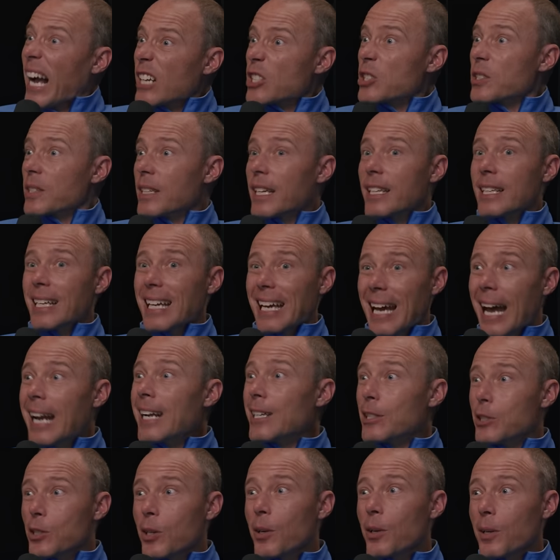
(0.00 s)
Actually
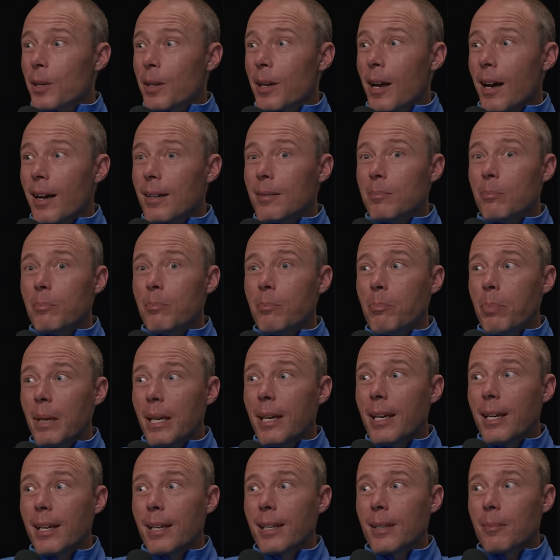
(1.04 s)
kind of turned a
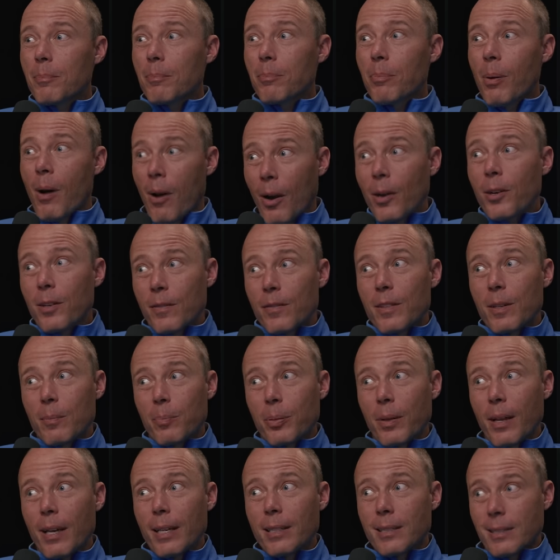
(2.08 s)
big part of
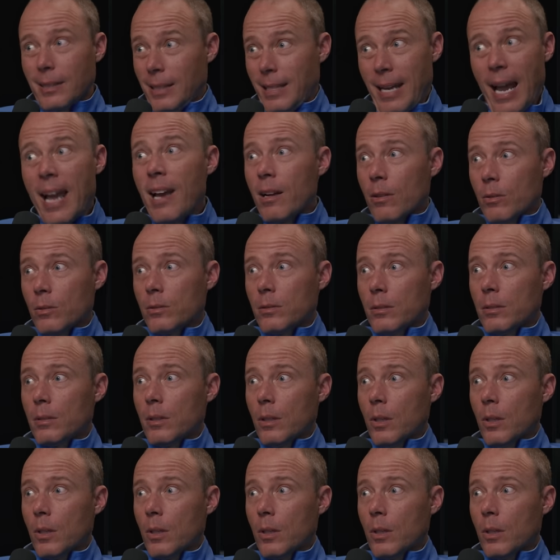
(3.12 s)
the place down.